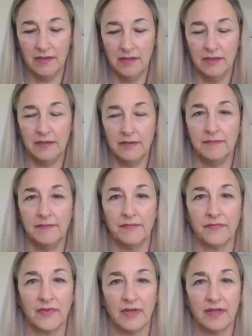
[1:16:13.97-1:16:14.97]

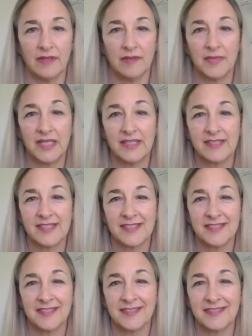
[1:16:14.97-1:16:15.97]
my
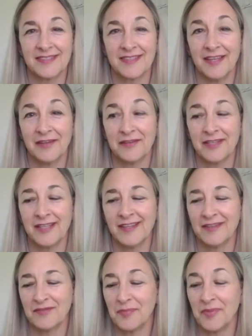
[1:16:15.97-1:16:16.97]
assistants, Carrie
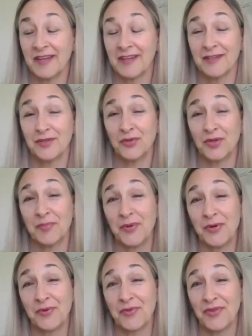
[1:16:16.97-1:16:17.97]
and Rebecca, who are
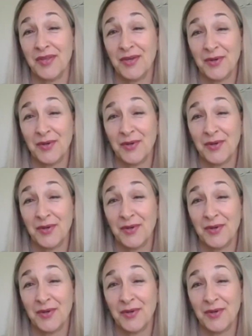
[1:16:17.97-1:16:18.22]
both